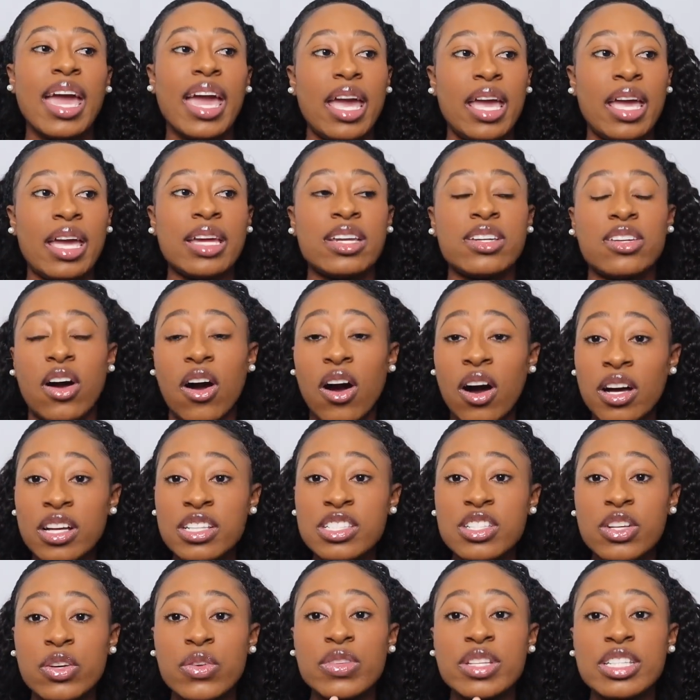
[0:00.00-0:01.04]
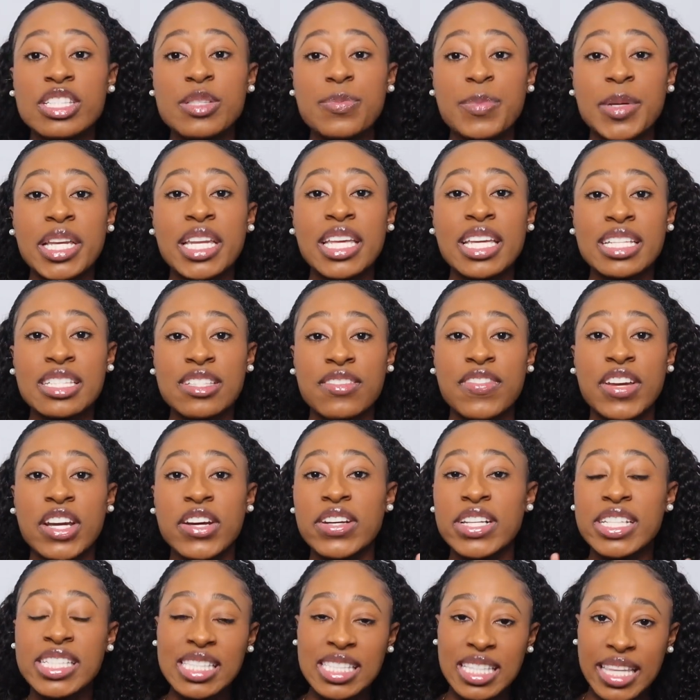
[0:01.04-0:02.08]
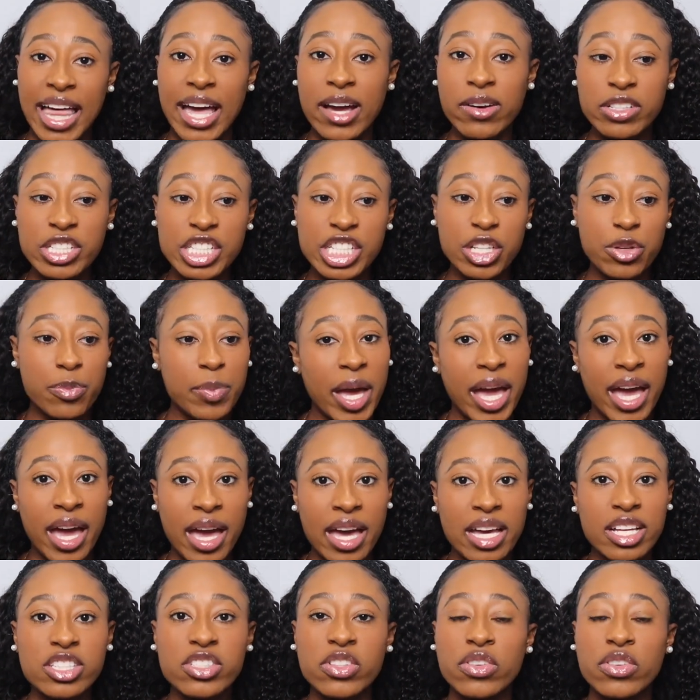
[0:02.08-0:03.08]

And also the Speedy is a very slouchy bag.